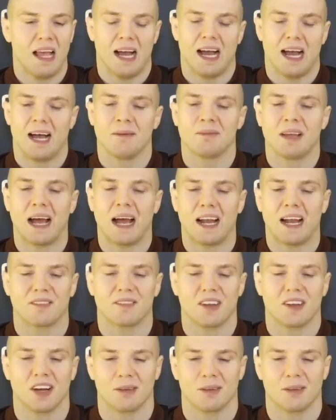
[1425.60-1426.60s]
I'm tired
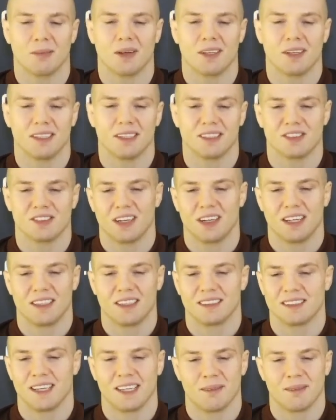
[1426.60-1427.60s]
of talking about Israel
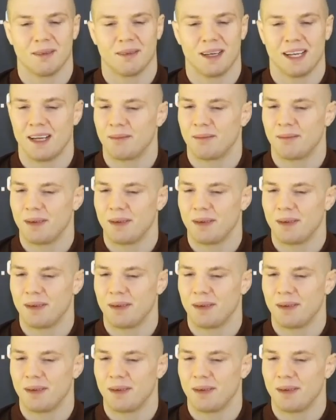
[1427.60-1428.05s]
Adesanya, man.